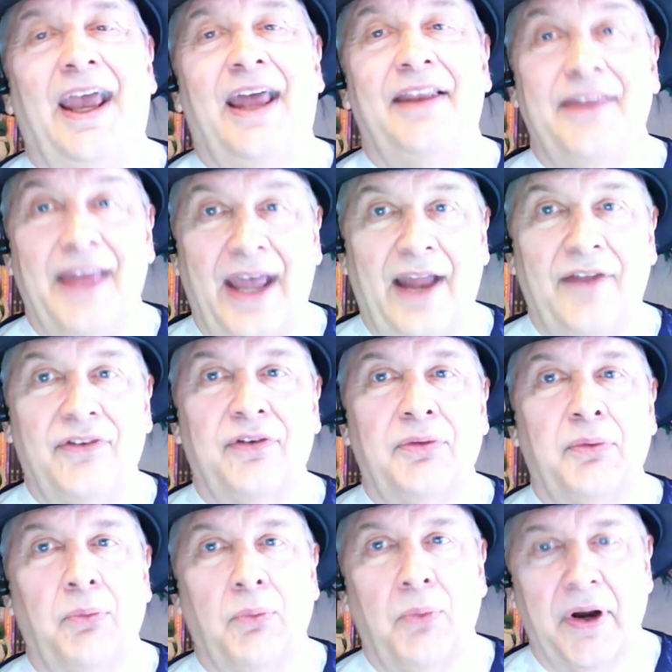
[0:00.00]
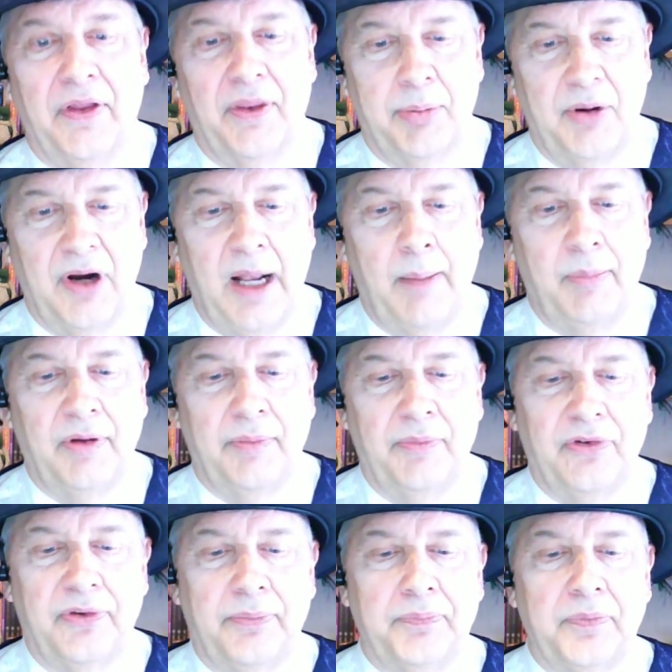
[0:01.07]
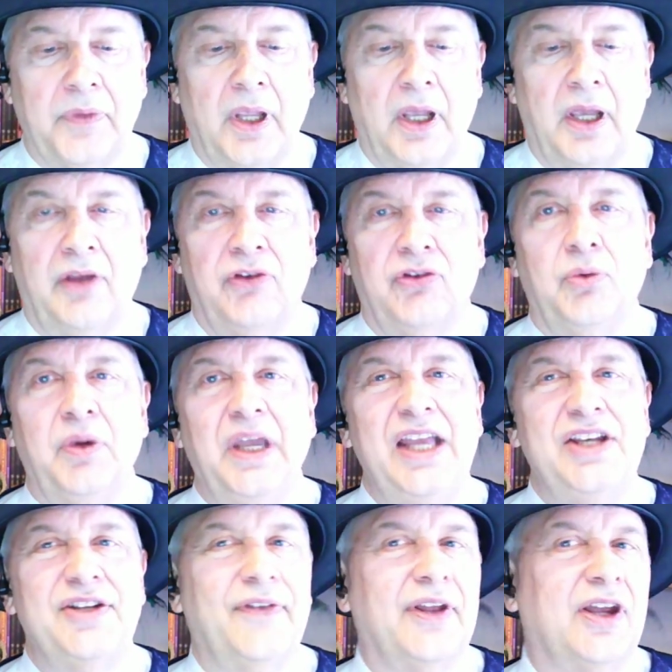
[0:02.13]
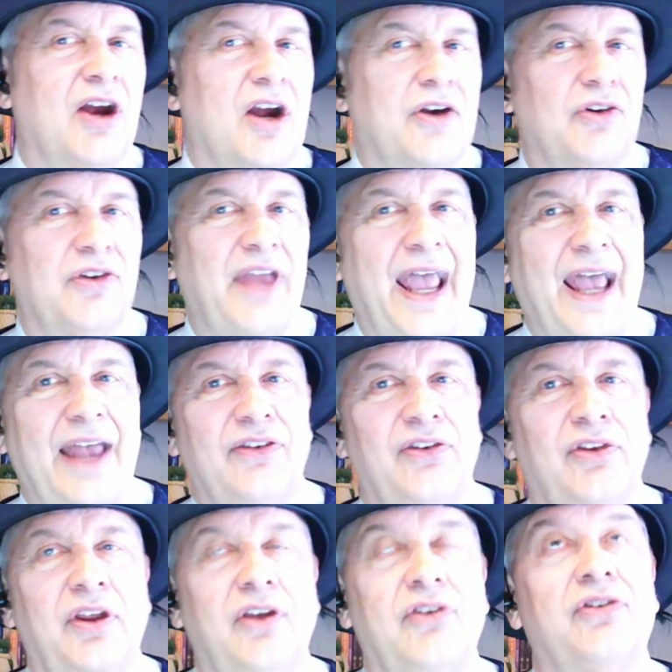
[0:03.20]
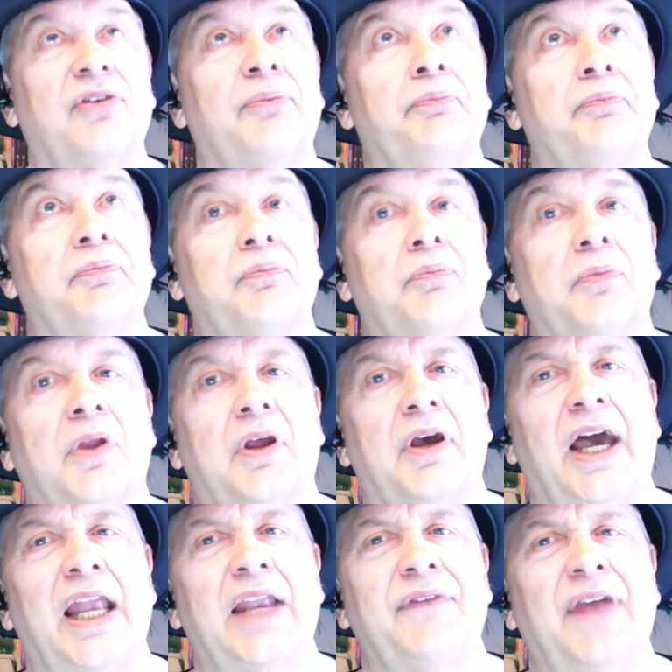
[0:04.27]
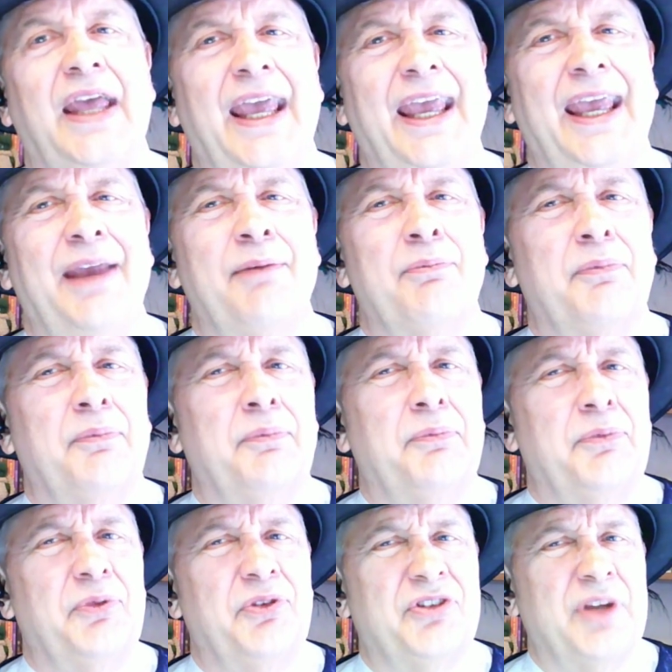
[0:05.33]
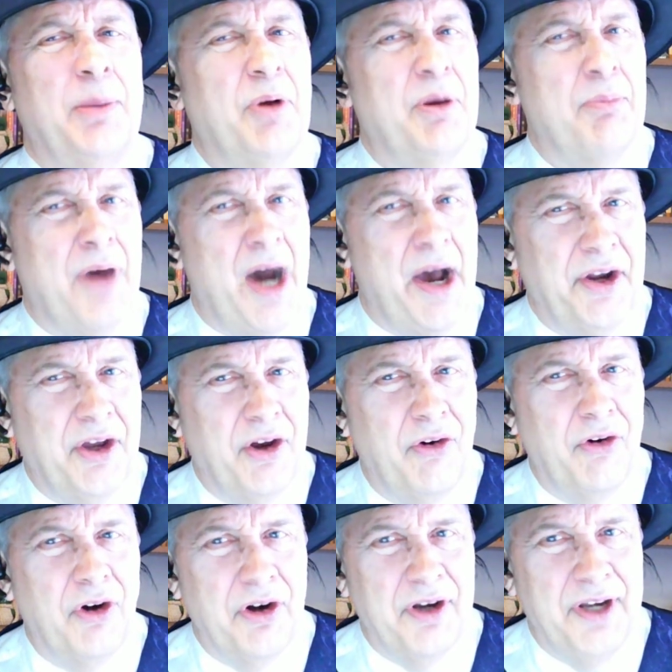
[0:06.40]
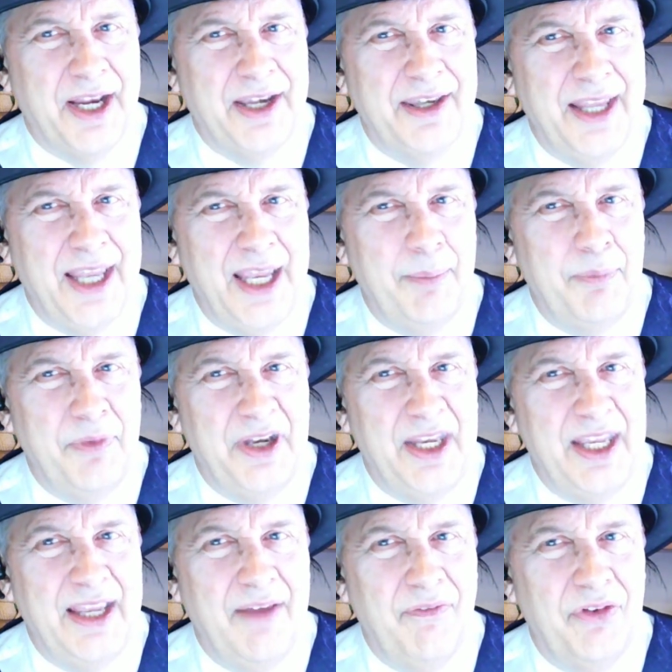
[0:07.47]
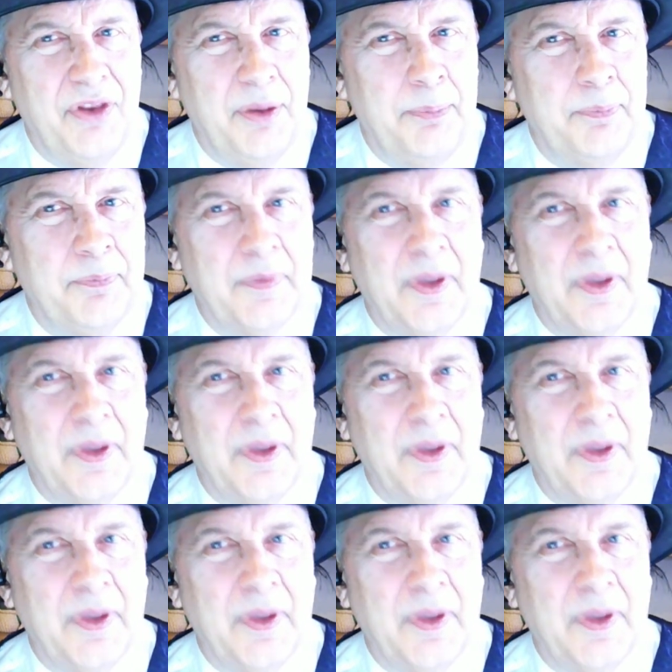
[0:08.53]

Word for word: and that's one of the problems. So each of the characters has this kind of a separate moniker or nickname that he gives them.